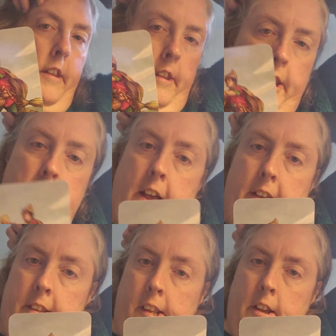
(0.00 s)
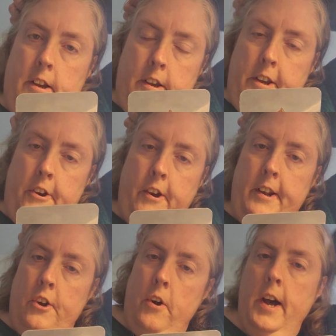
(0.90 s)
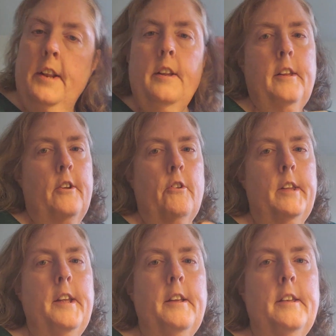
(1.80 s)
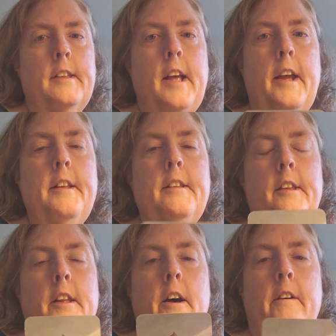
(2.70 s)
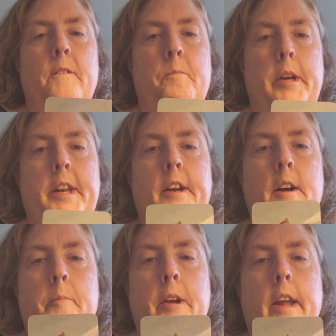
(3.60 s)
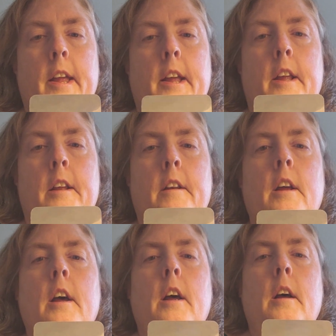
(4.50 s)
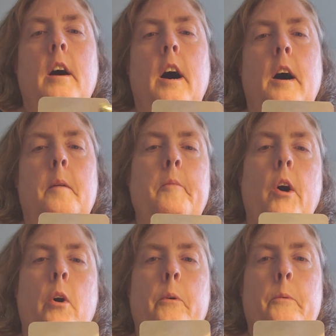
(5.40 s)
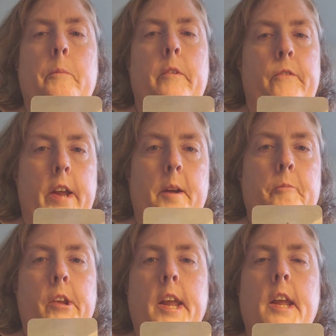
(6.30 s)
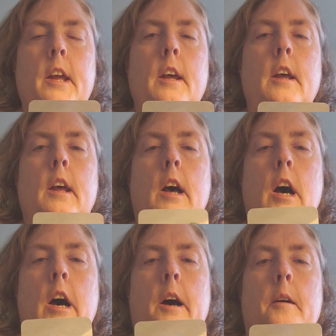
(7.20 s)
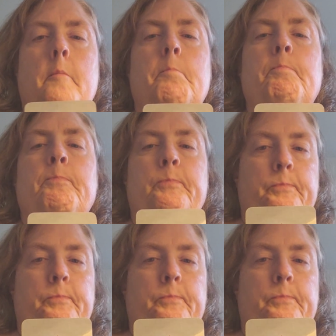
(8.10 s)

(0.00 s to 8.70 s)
the desk, you're going to go ahead and start seeing signs of money coming in, um, home, family, um,